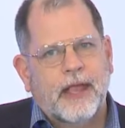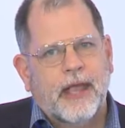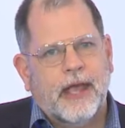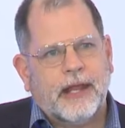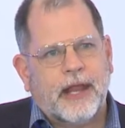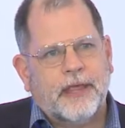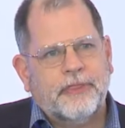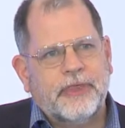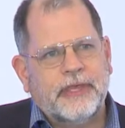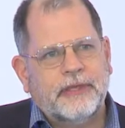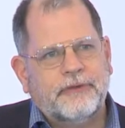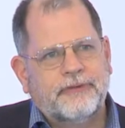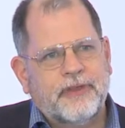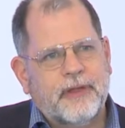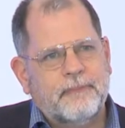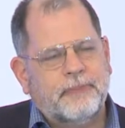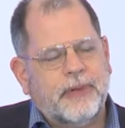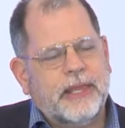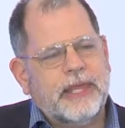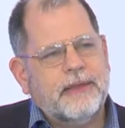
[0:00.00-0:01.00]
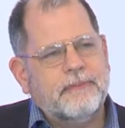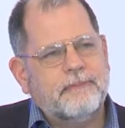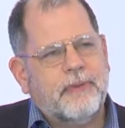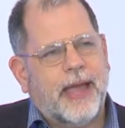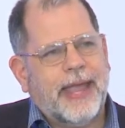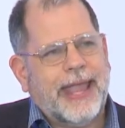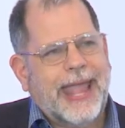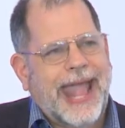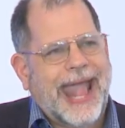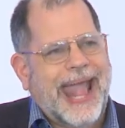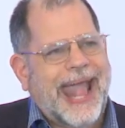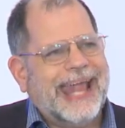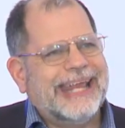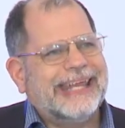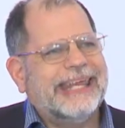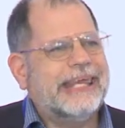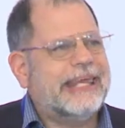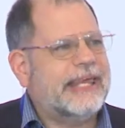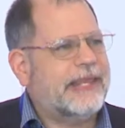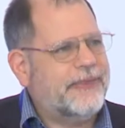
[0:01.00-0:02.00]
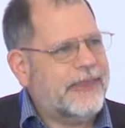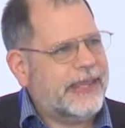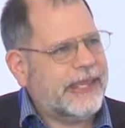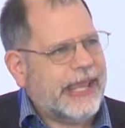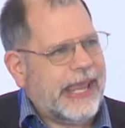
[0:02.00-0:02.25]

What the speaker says: And I think simply by hanging in the